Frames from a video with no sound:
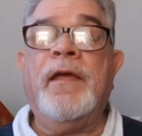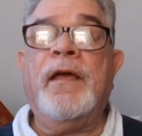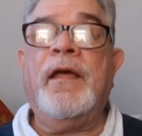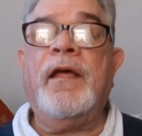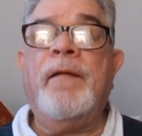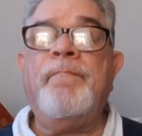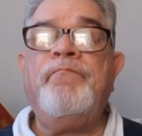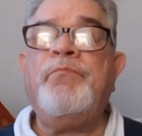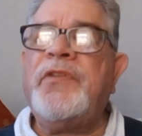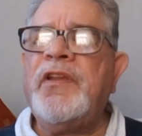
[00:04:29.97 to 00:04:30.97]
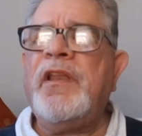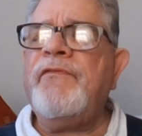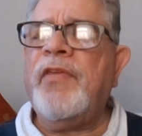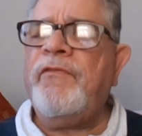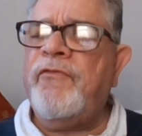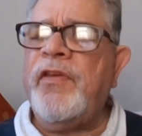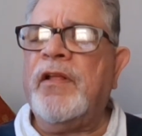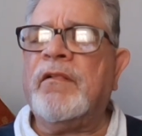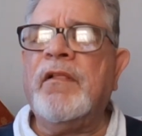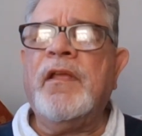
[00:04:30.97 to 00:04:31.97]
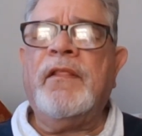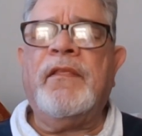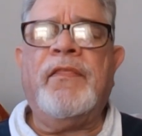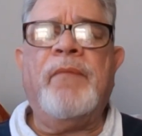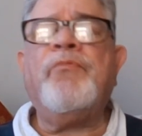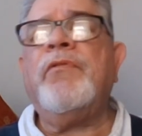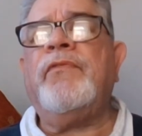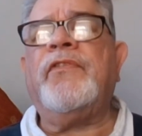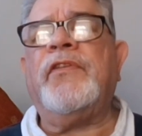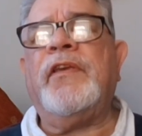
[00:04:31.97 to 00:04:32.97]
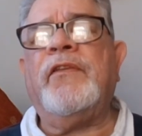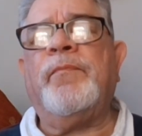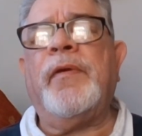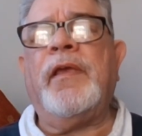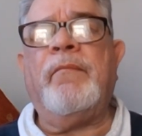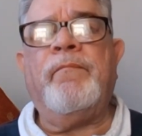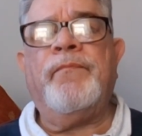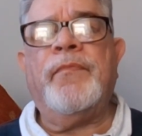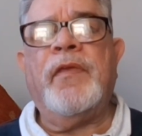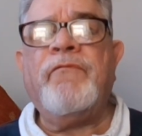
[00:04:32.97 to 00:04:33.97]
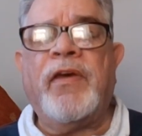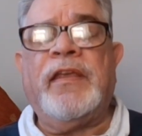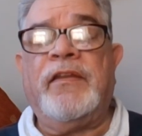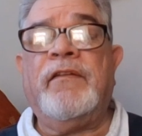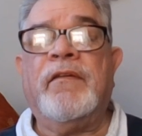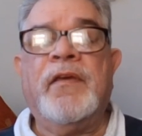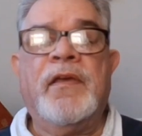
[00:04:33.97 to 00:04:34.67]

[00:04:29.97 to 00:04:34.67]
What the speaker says: particularly if they feel that their privacy is being invaded.